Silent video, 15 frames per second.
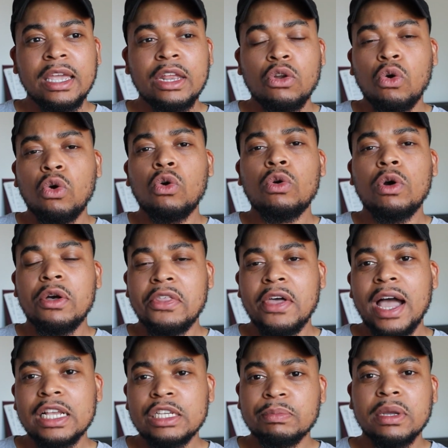in all other
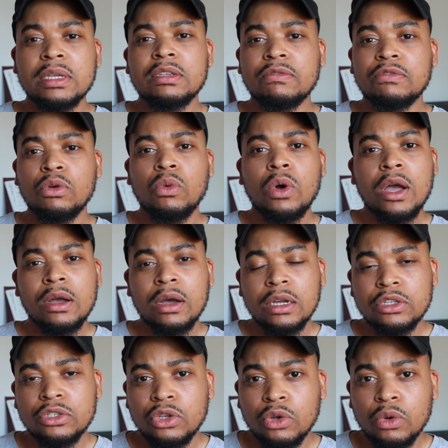aspects of the work
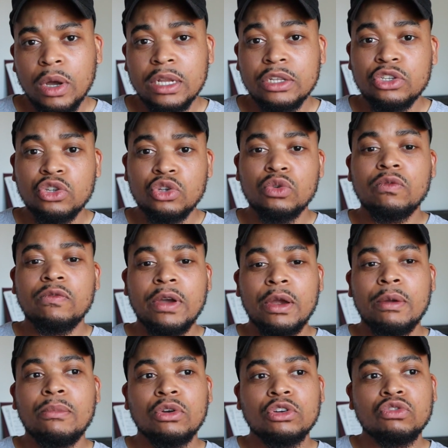I do, I do
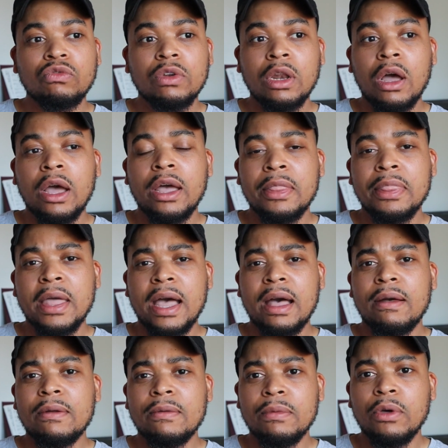very much rely on
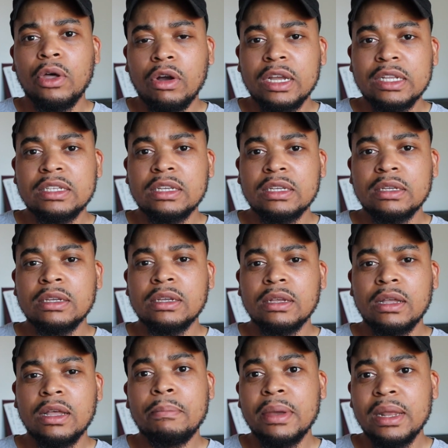that writing
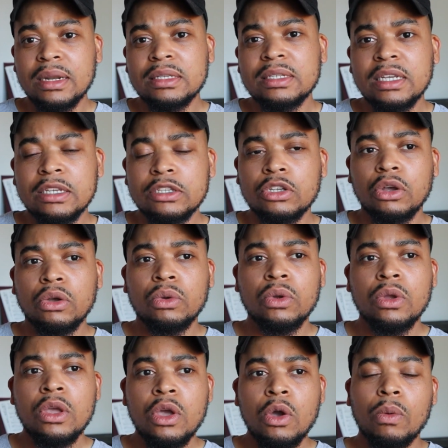ability. So
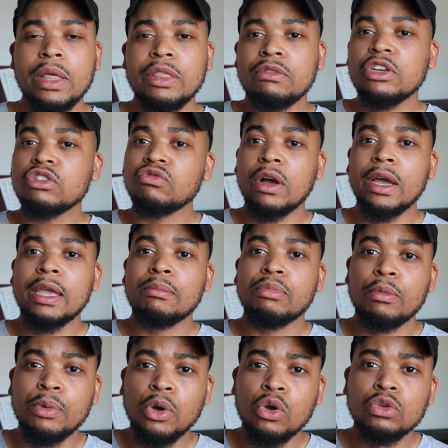whether it's writing
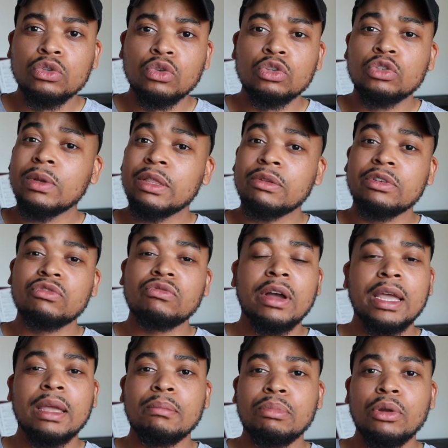proposals, whether it's
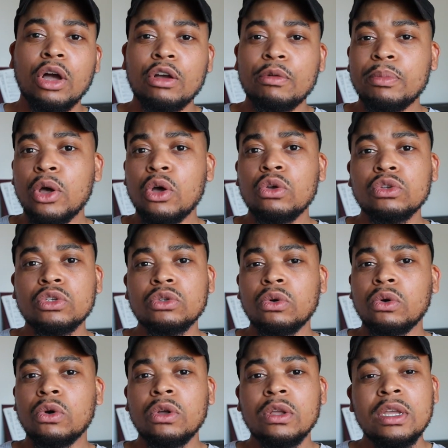writing blog posts
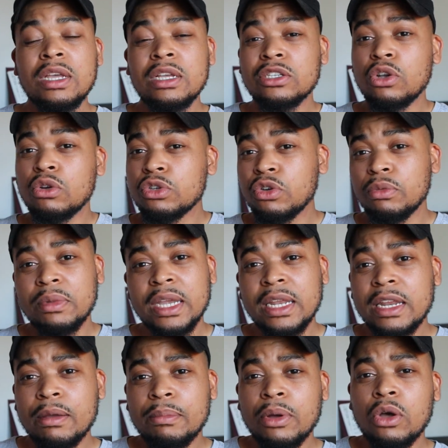or social
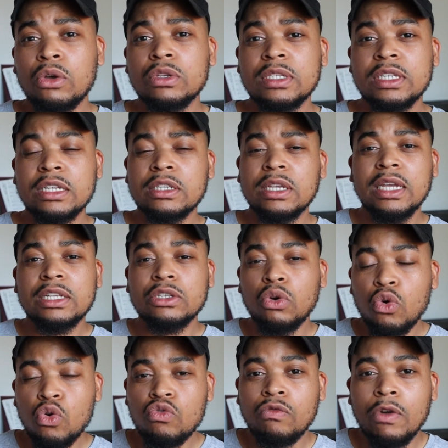media posts, it's it's
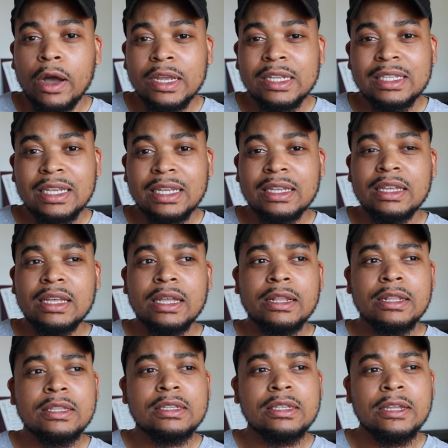all writing.
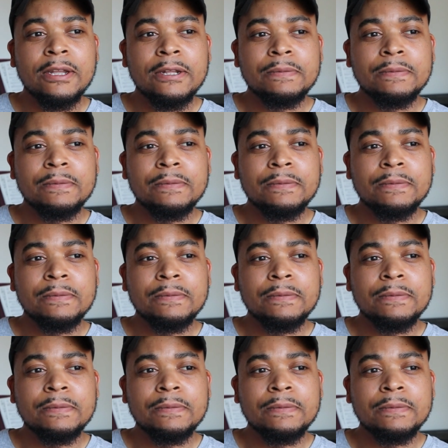And